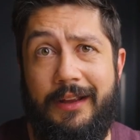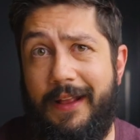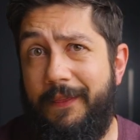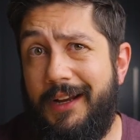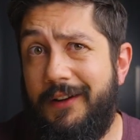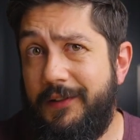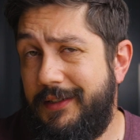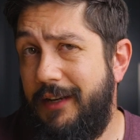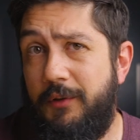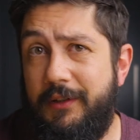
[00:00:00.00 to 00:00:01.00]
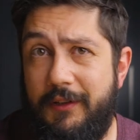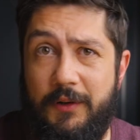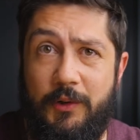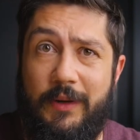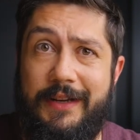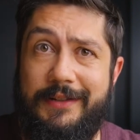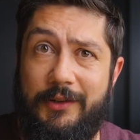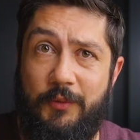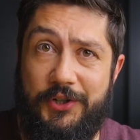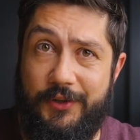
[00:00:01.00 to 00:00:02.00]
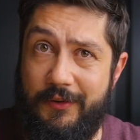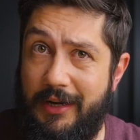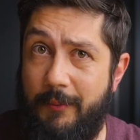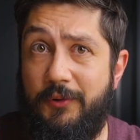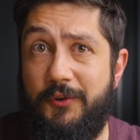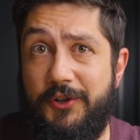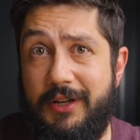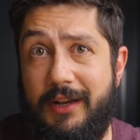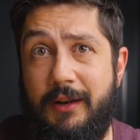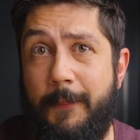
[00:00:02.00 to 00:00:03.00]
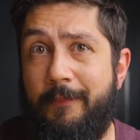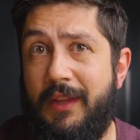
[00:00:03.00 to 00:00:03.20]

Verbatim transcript: And there are several different ways in which you can approach that.